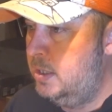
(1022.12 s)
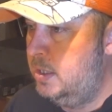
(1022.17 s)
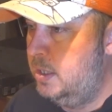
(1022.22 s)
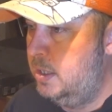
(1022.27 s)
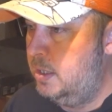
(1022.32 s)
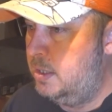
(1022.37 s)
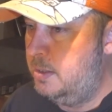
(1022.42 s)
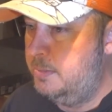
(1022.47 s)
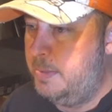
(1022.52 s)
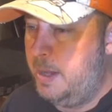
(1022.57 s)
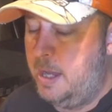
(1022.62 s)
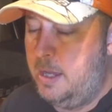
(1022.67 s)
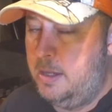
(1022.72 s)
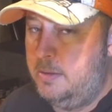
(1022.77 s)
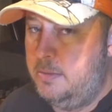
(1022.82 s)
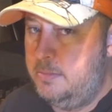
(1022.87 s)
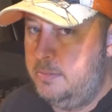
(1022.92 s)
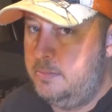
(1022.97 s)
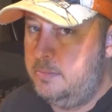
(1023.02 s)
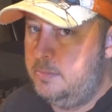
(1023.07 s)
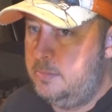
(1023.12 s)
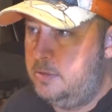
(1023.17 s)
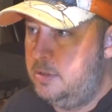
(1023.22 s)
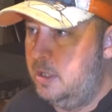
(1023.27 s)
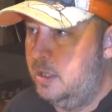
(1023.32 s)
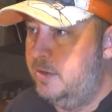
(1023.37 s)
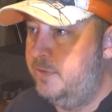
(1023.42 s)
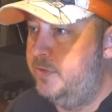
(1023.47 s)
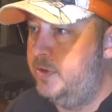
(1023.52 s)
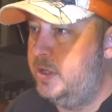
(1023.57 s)
it's about
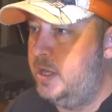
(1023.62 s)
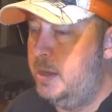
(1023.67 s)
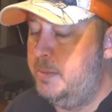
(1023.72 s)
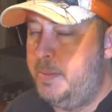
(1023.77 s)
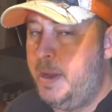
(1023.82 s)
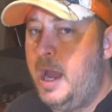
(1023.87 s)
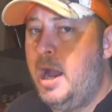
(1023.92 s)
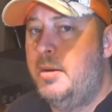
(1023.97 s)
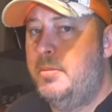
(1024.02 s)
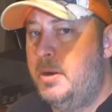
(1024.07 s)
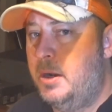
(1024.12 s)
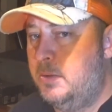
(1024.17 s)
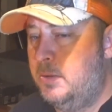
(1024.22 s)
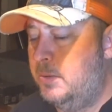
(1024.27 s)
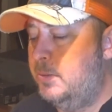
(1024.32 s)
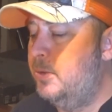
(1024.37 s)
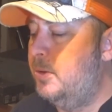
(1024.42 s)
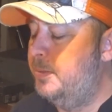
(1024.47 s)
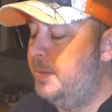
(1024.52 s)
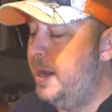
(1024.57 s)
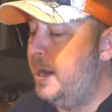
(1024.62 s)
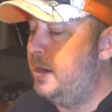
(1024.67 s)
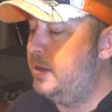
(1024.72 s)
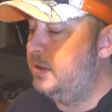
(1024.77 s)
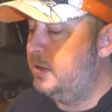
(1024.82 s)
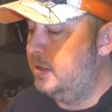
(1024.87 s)
delivering that power, but I want more power to